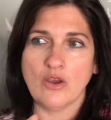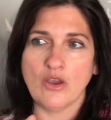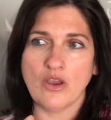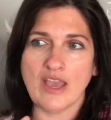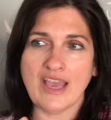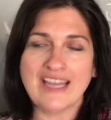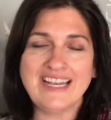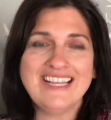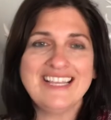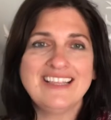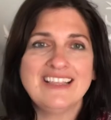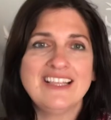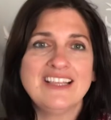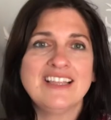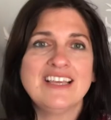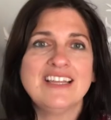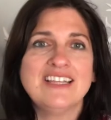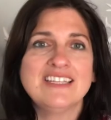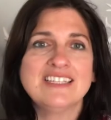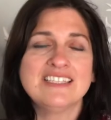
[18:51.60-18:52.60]
anything
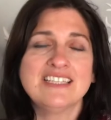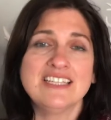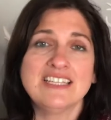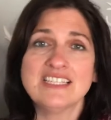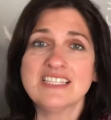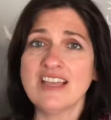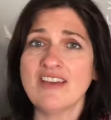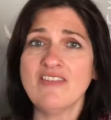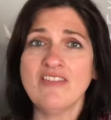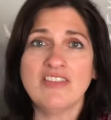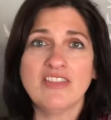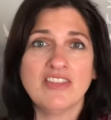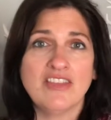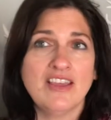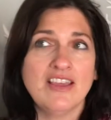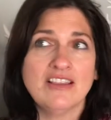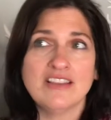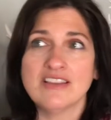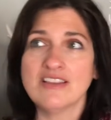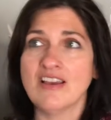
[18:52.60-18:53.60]
that is in seventh,
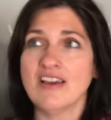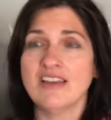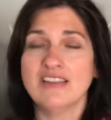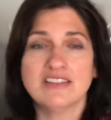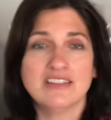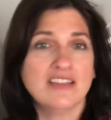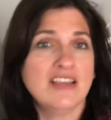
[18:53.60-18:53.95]
eighth, ninth,